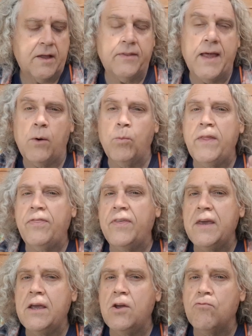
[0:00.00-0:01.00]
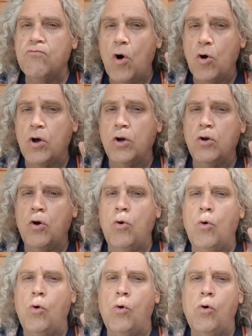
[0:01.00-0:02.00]
Now with the
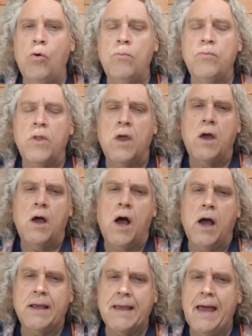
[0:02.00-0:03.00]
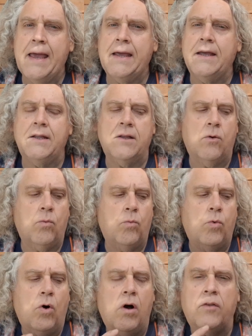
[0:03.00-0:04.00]
Rocquencourt, again
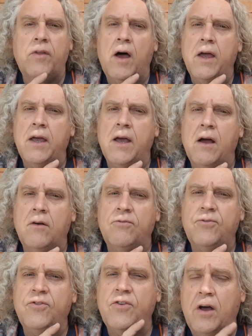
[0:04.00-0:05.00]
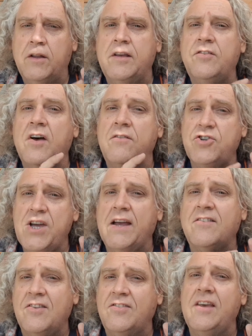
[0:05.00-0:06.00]
what I have done is I've
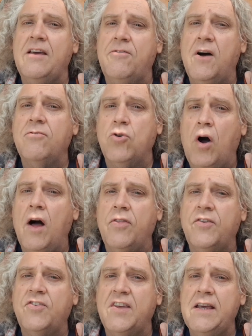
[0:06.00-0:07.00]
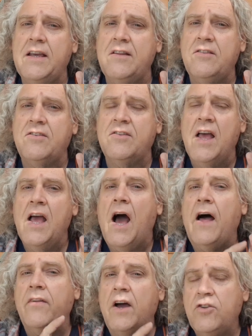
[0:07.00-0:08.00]
checked to see if I've got other seeds
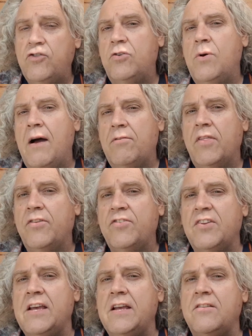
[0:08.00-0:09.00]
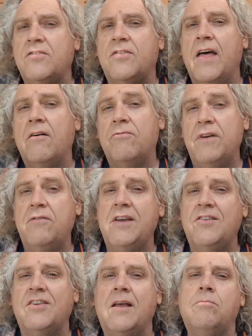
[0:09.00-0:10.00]
and I do have other seeds that
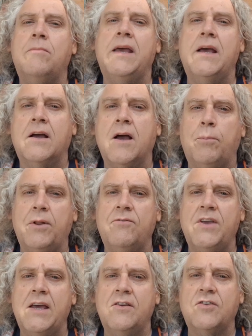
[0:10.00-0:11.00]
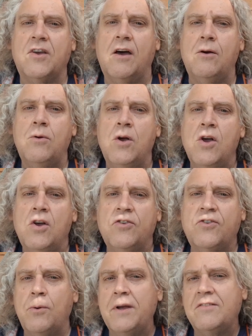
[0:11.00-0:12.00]
Vivi sent me a couple of years ago
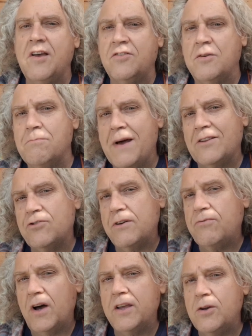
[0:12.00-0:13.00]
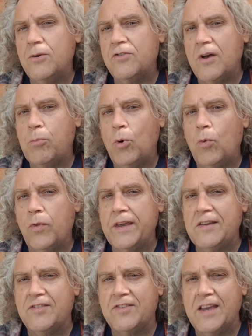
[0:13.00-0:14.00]
so it doesn't matter if I use up all
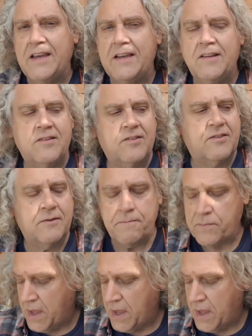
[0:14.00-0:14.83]
these seeds